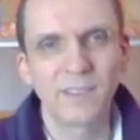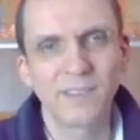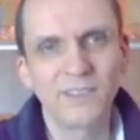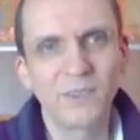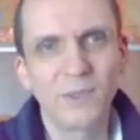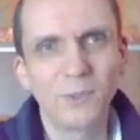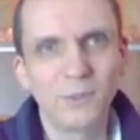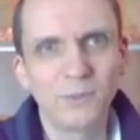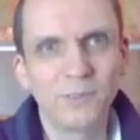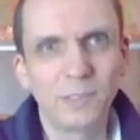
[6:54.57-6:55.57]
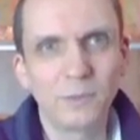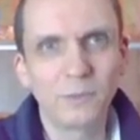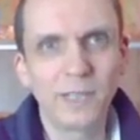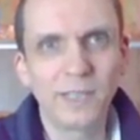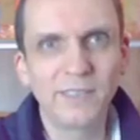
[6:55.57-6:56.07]
So, dear
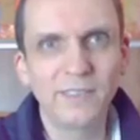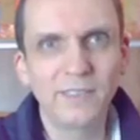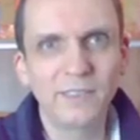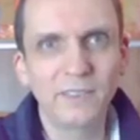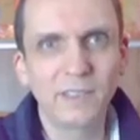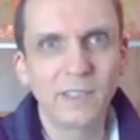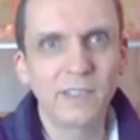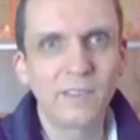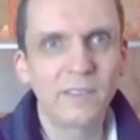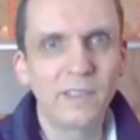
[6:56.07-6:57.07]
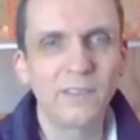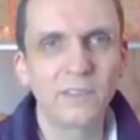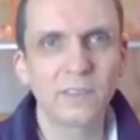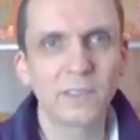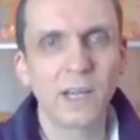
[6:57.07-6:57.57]
friends,
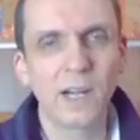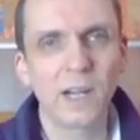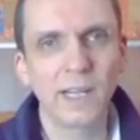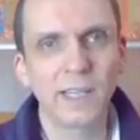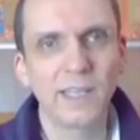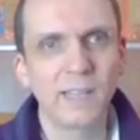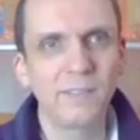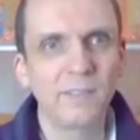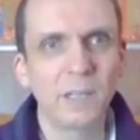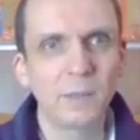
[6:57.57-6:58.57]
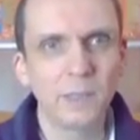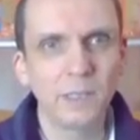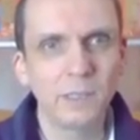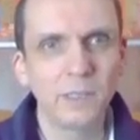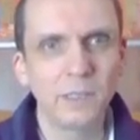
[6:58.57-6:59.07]
these are again
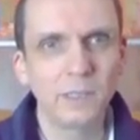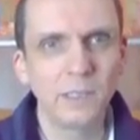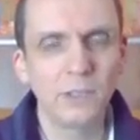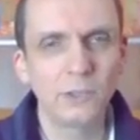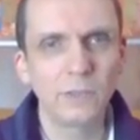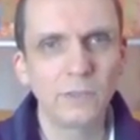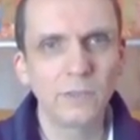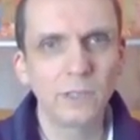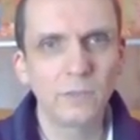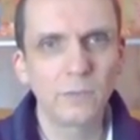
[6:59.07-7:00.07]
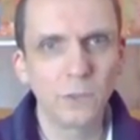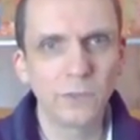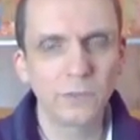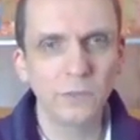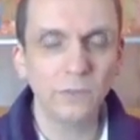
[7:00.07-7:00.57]
very interesting
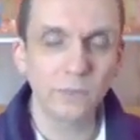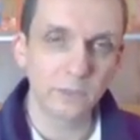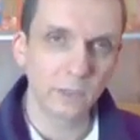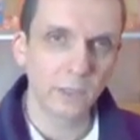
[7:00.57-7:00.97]
verses.